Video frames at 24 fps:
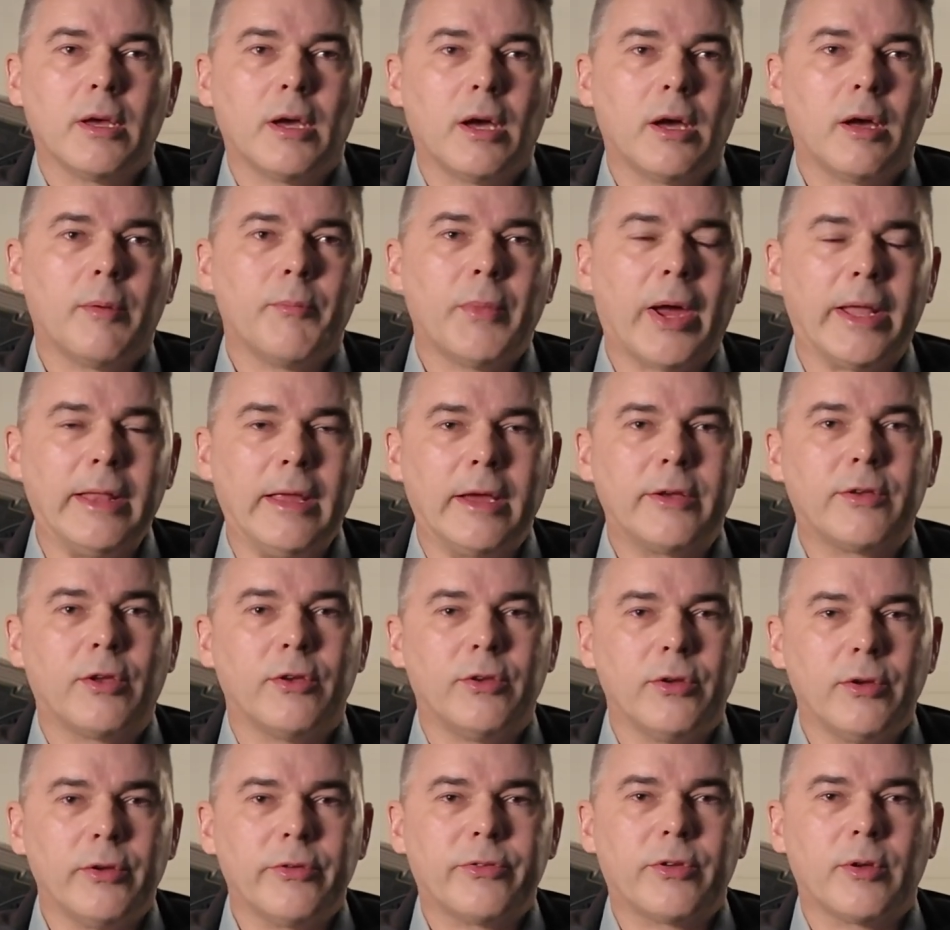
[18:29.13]
I'd like
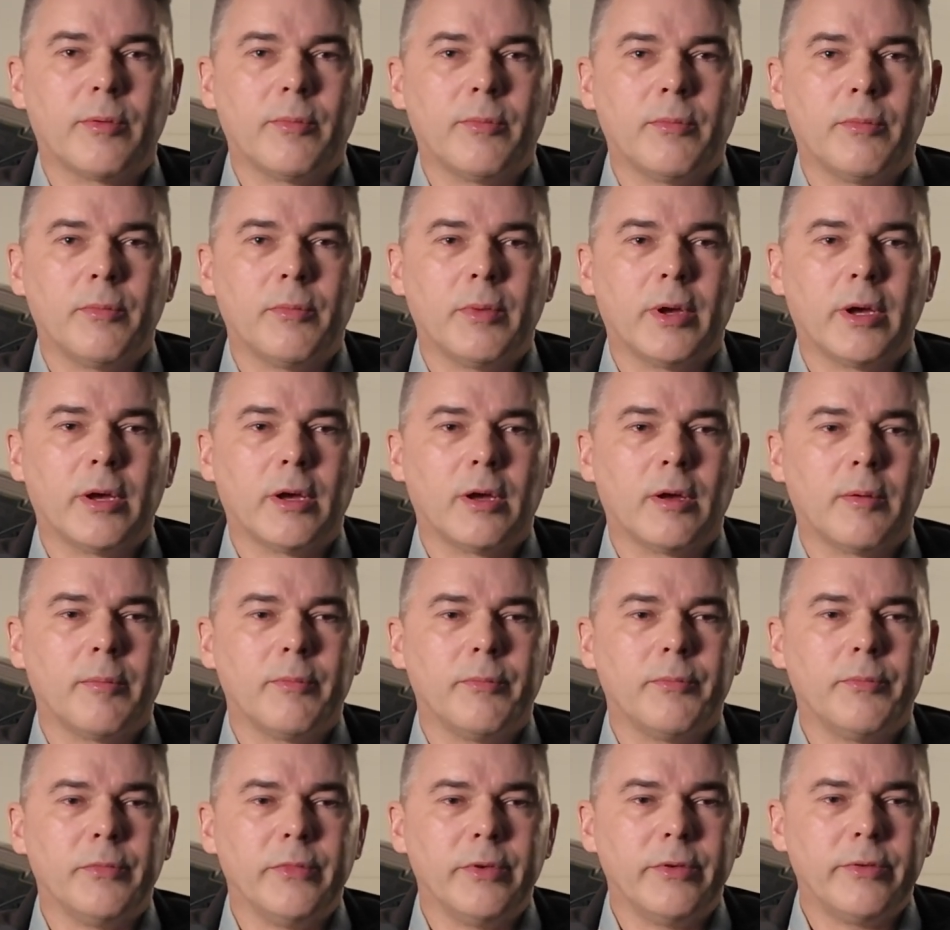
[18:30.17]
to do
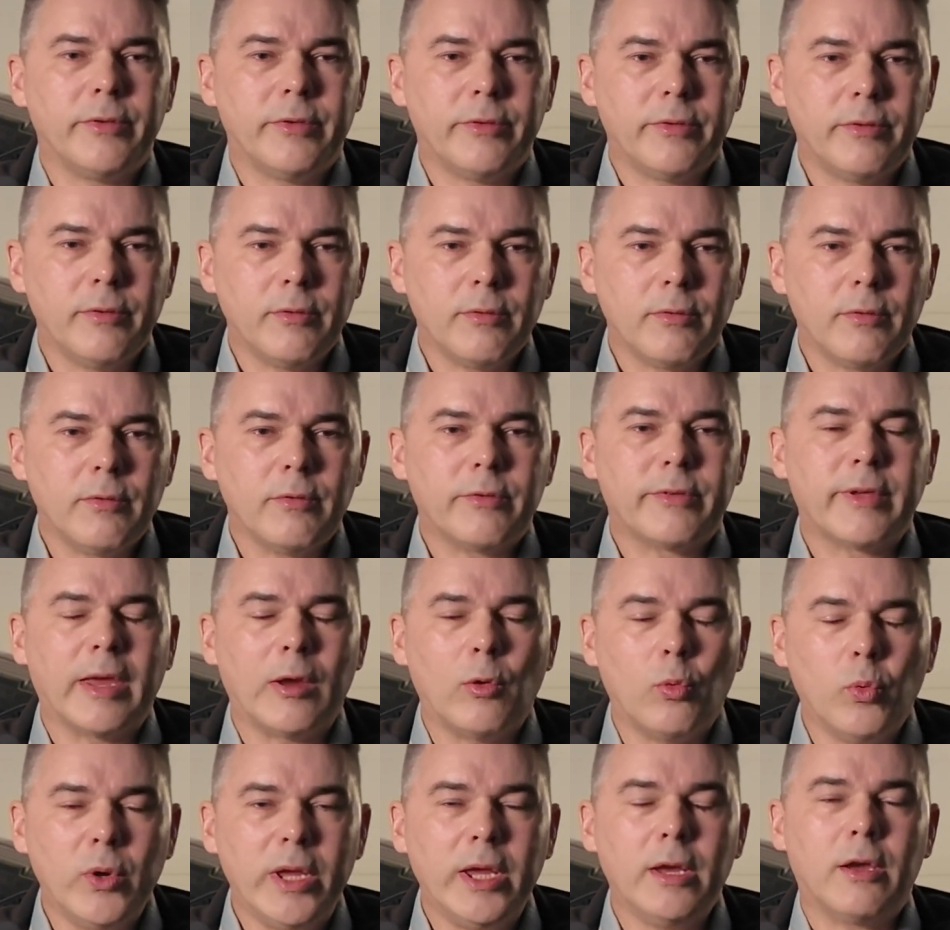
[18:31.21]
some,
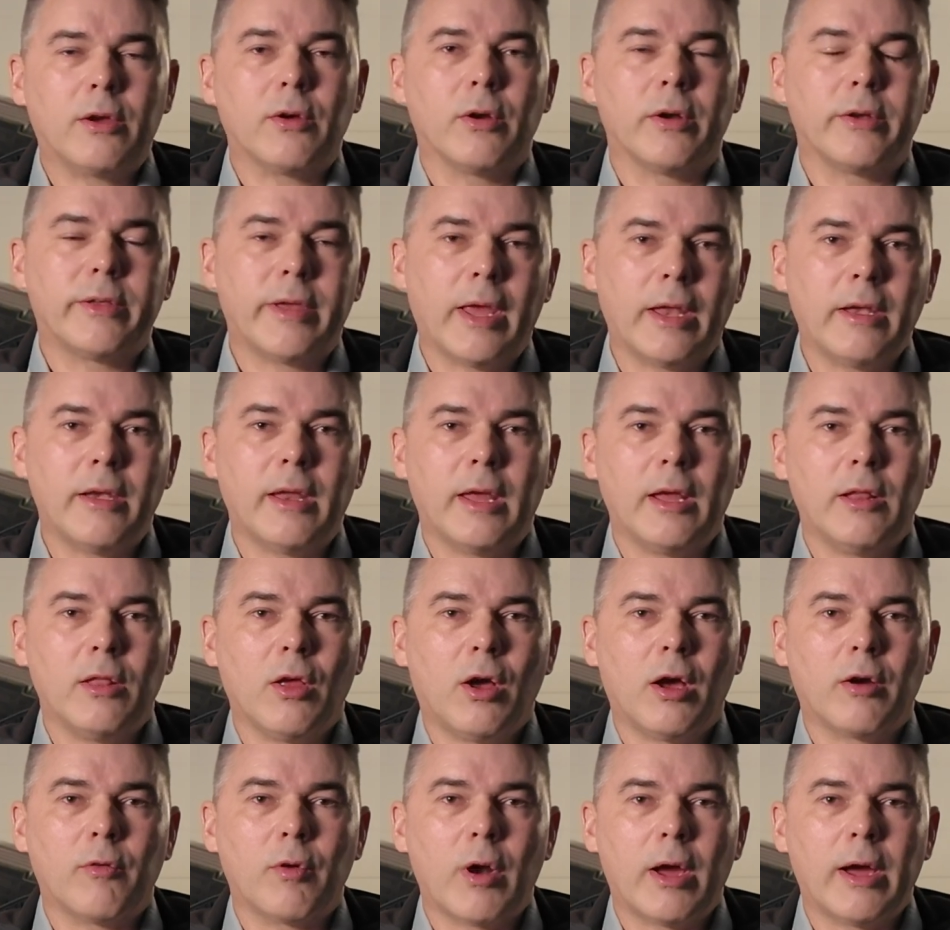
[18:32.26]
say, week or 10-day
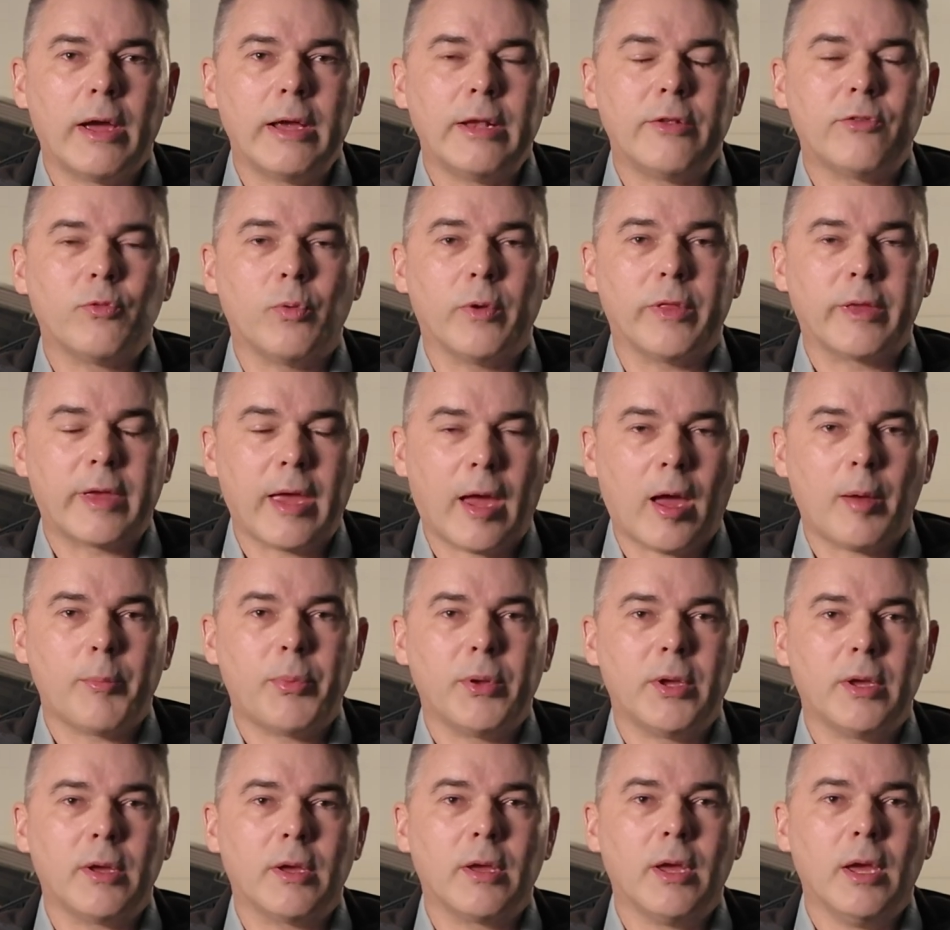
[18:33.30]
long rides with
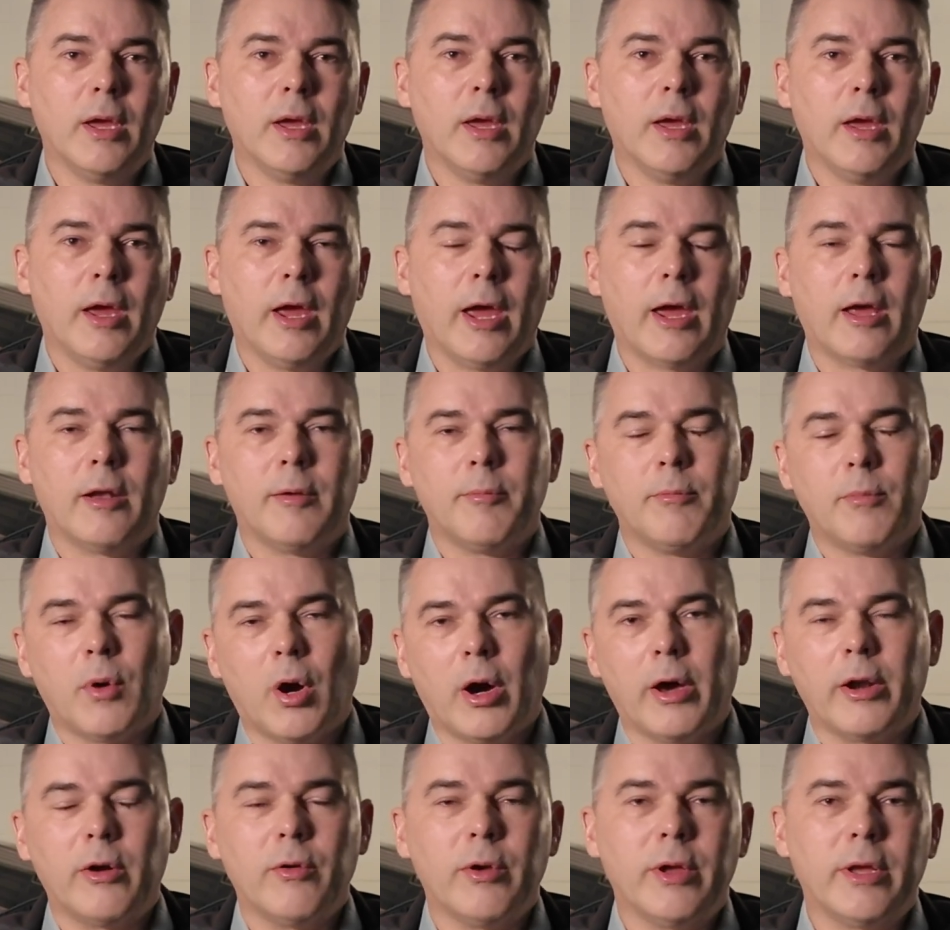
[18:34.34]
camping and
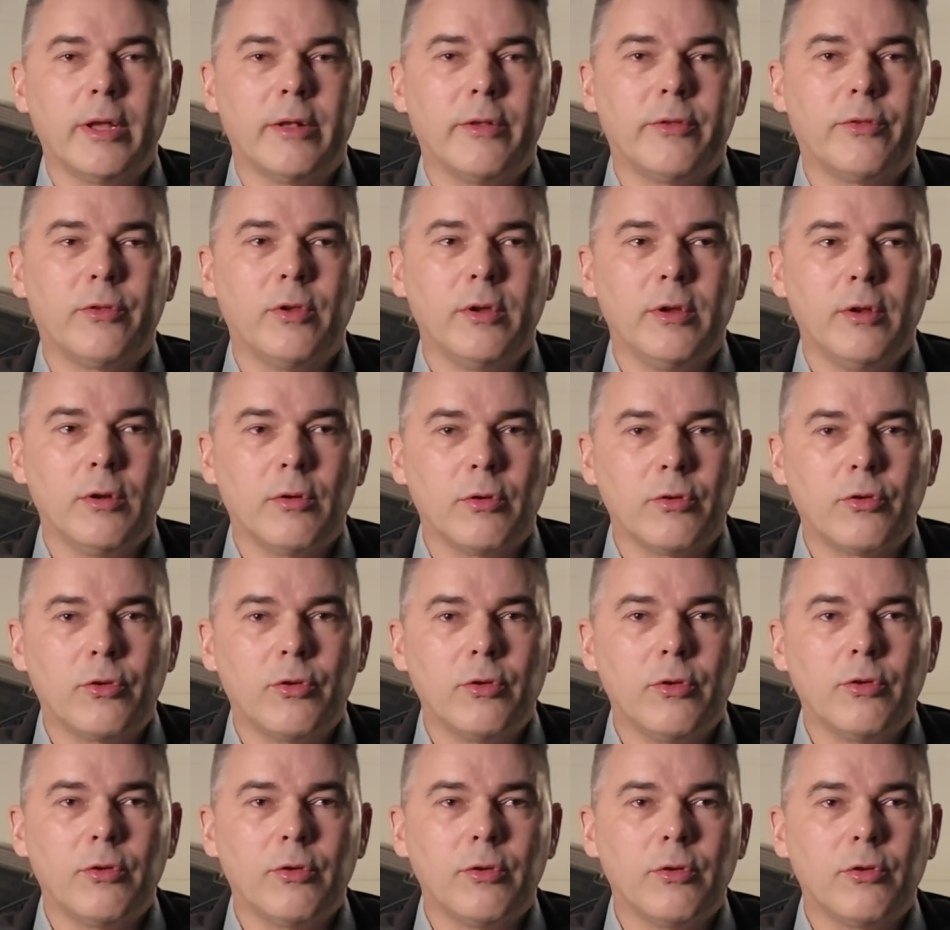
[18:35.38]
moderate,
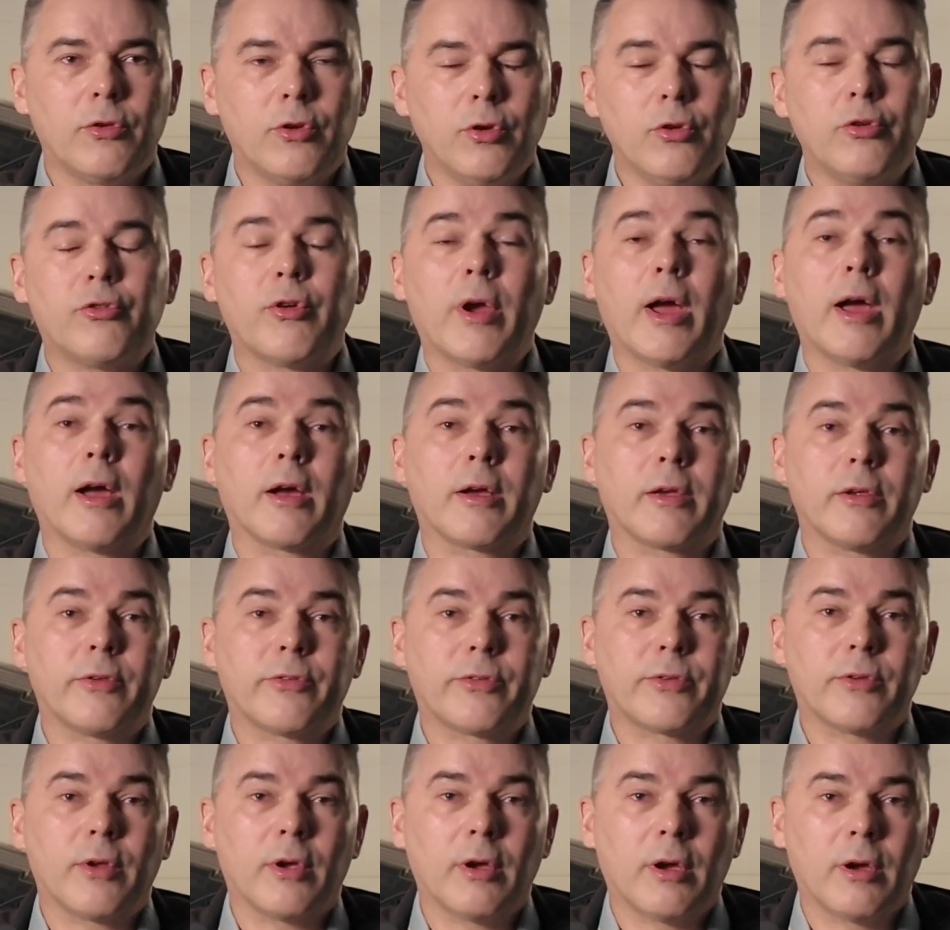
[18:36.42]
2-track,
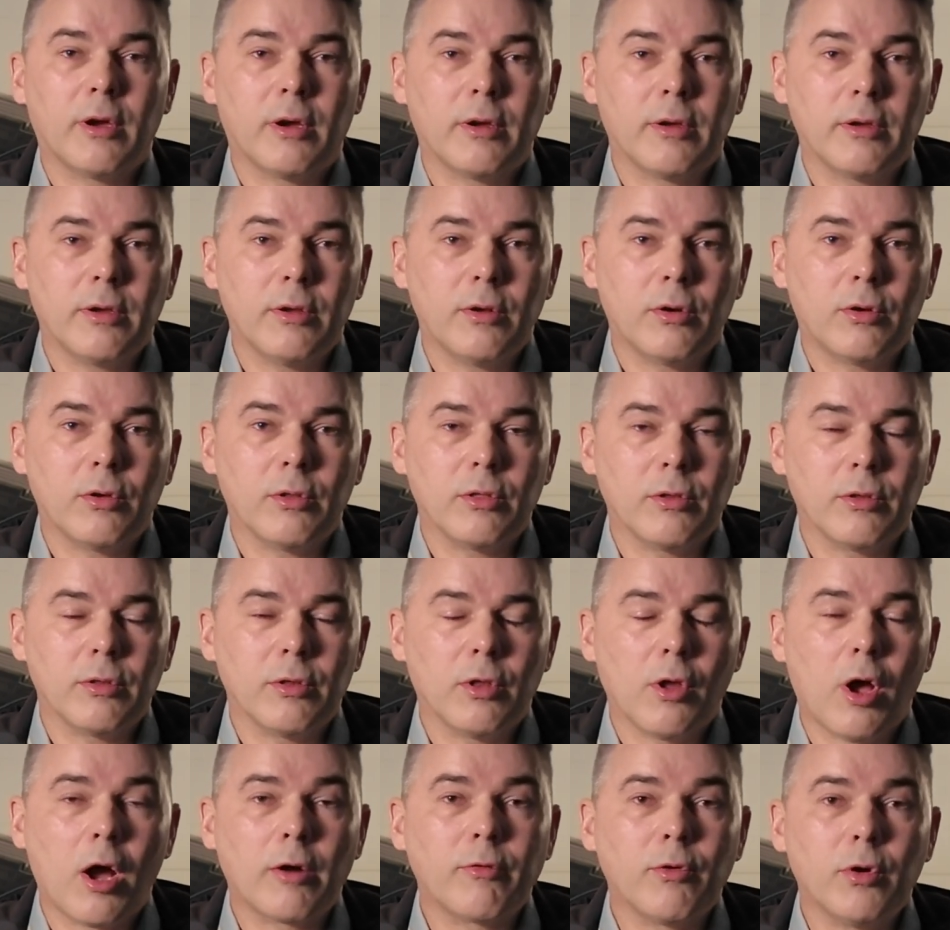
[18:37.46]

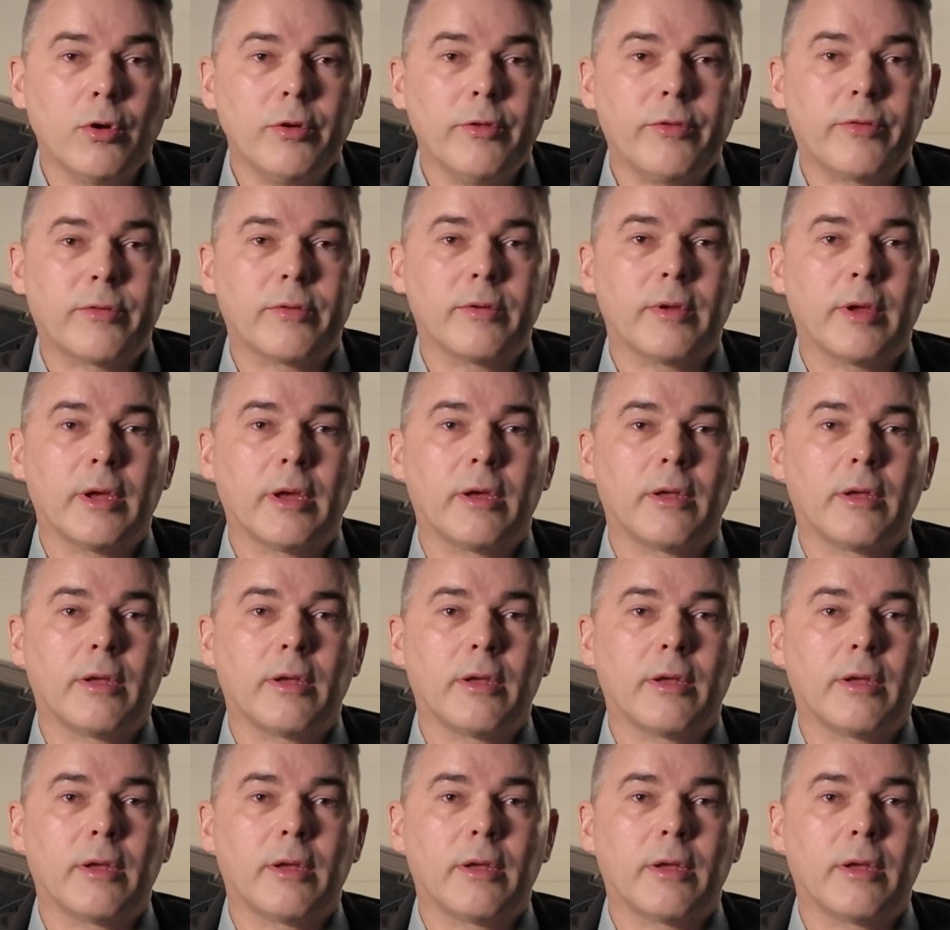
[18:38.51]
log roads.